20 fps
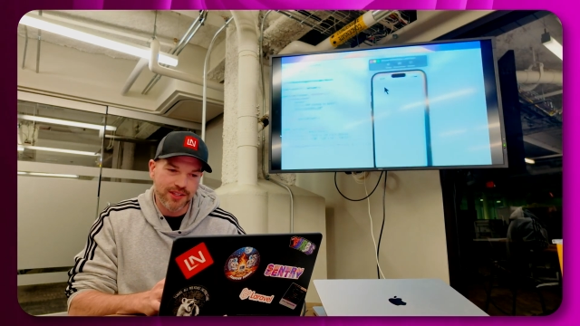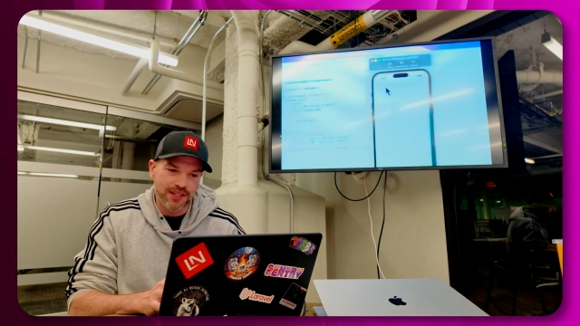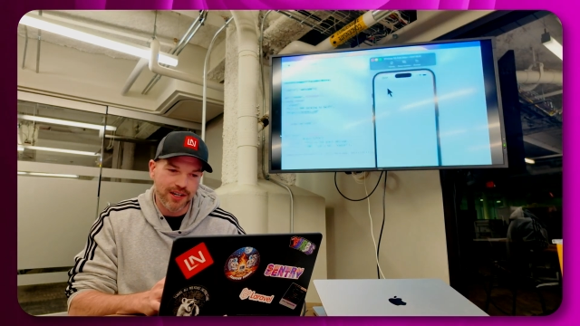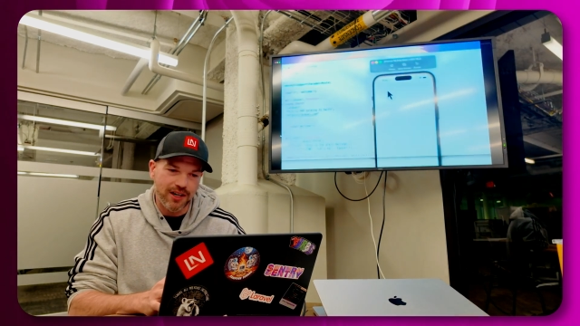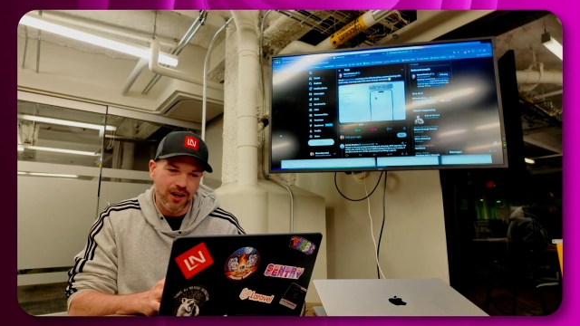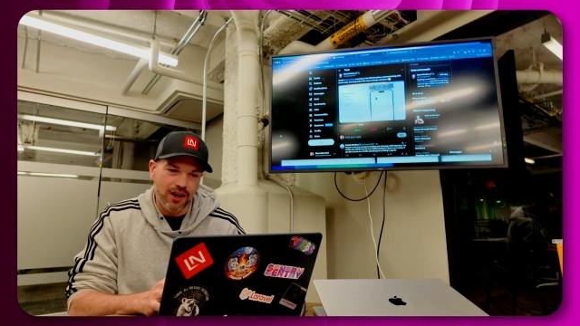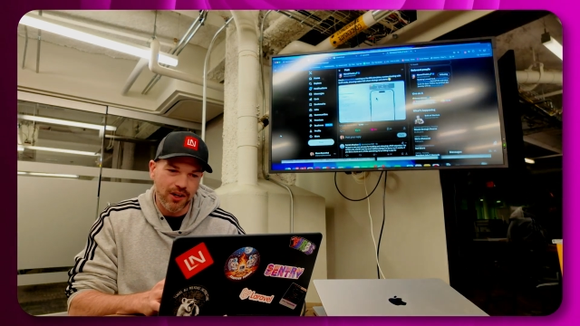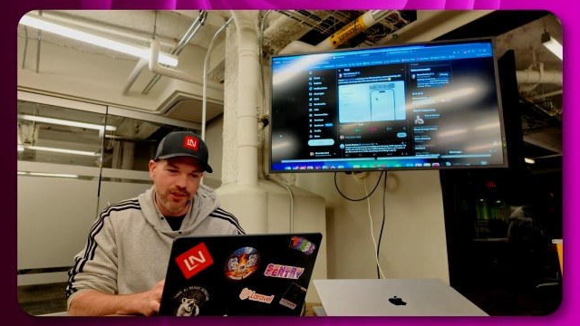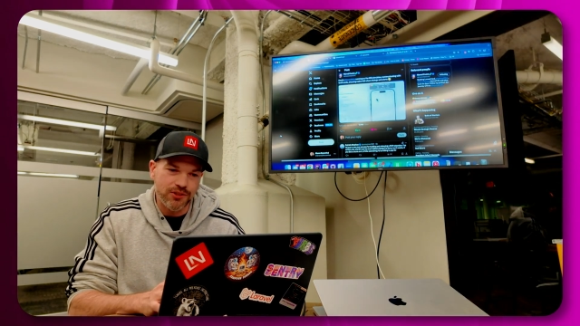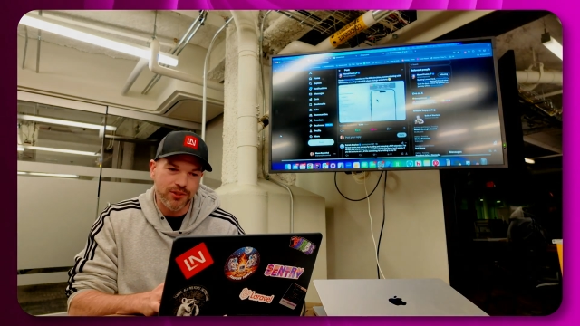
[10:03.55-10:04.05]

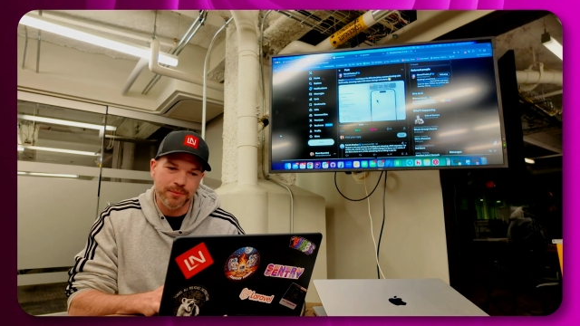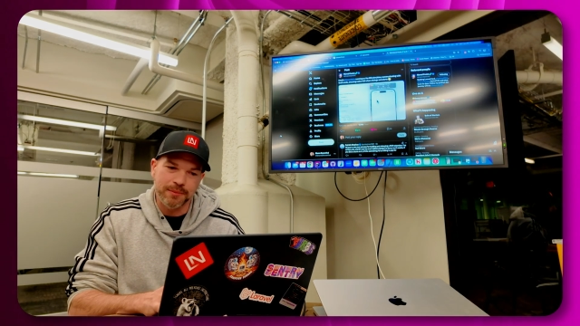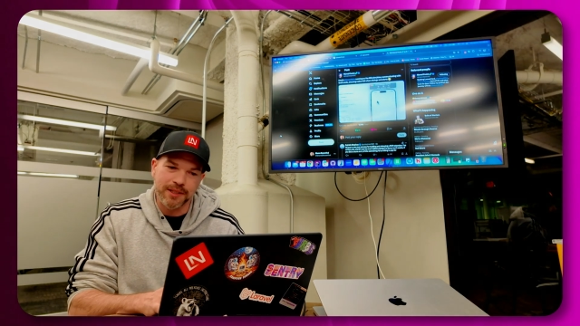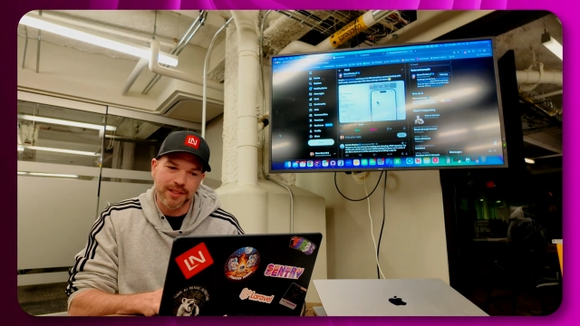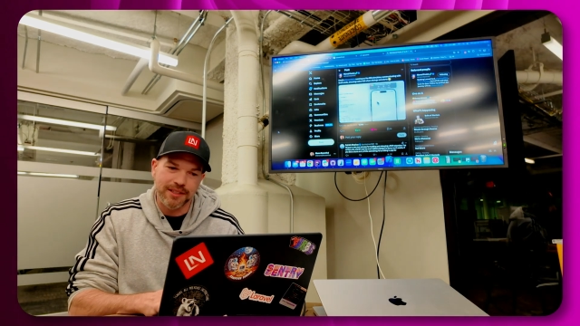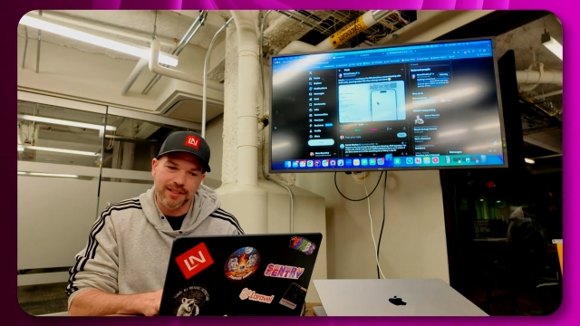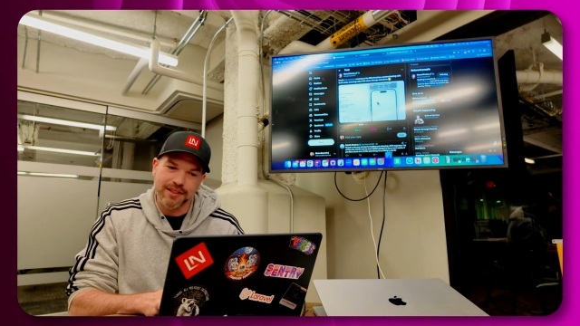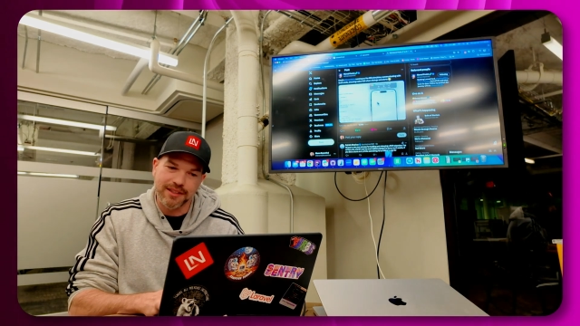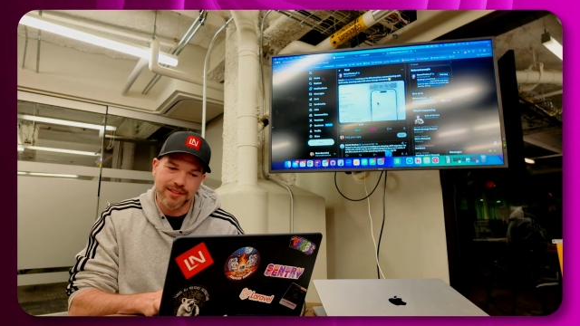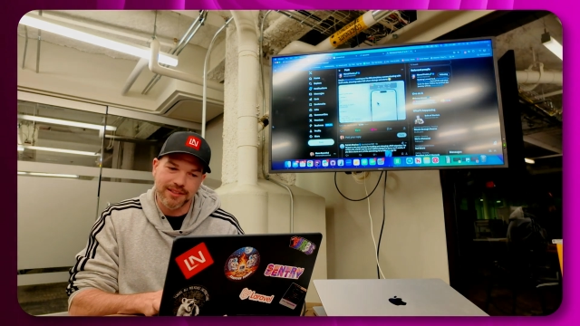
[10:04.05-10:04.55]
they're also
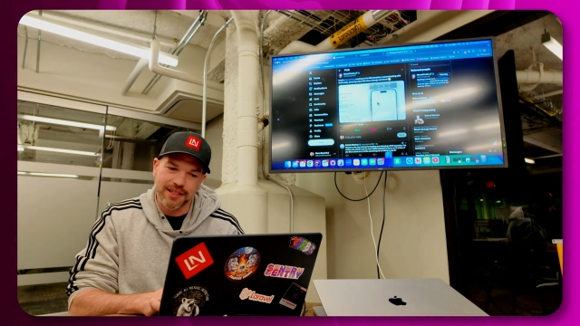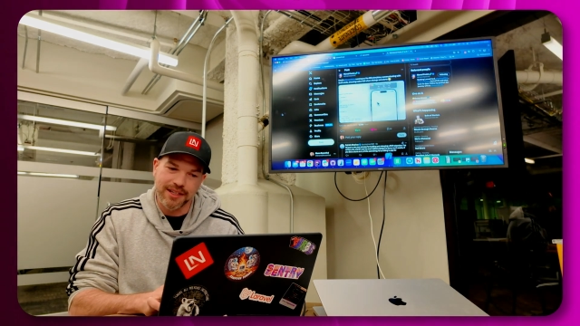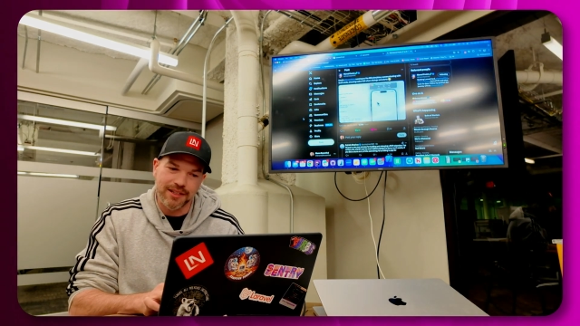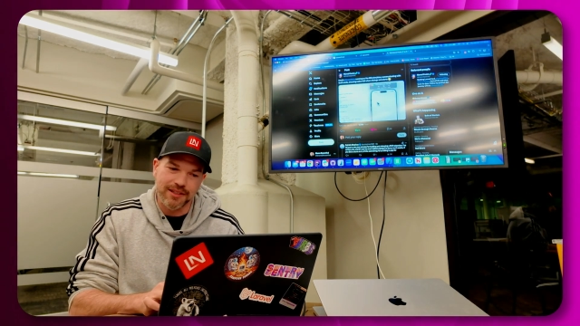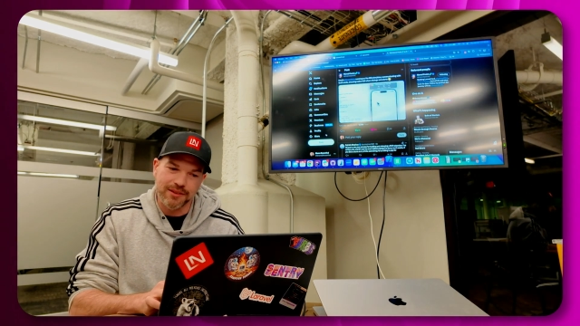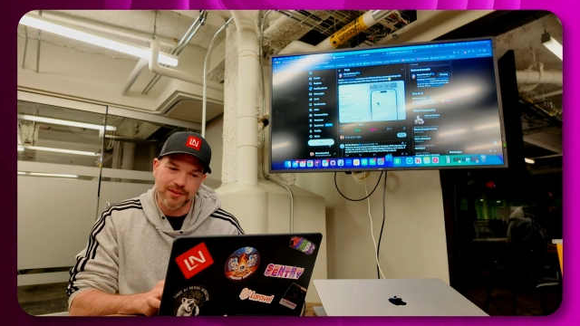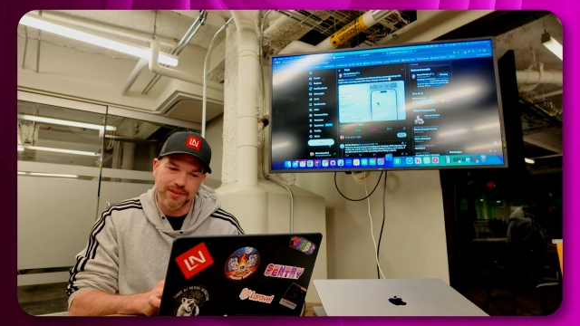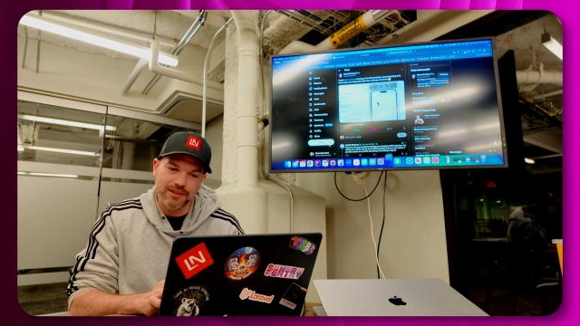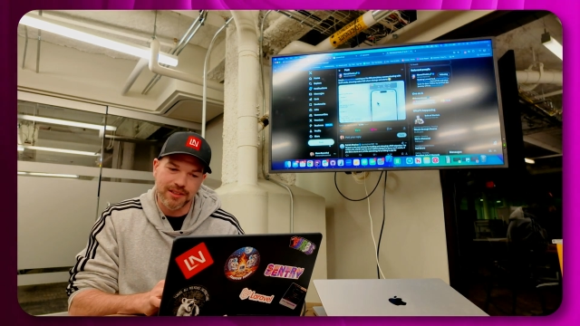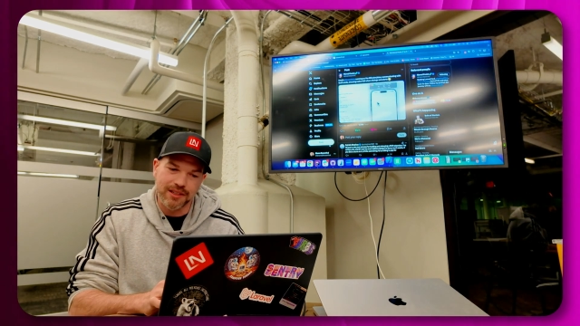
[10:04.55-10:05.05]
building this
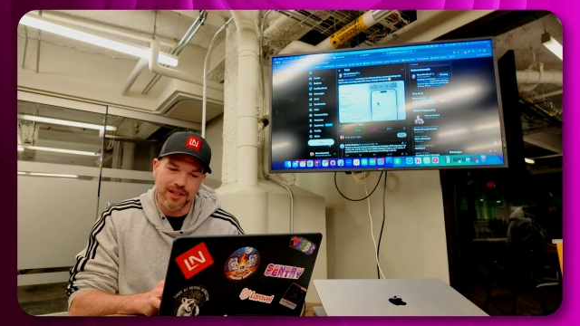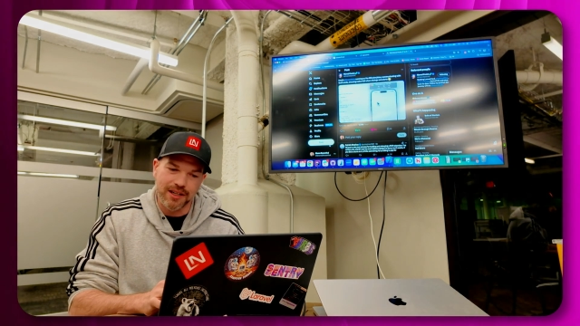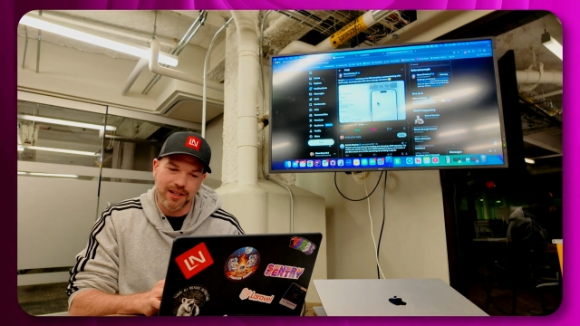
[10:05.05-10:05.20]
out.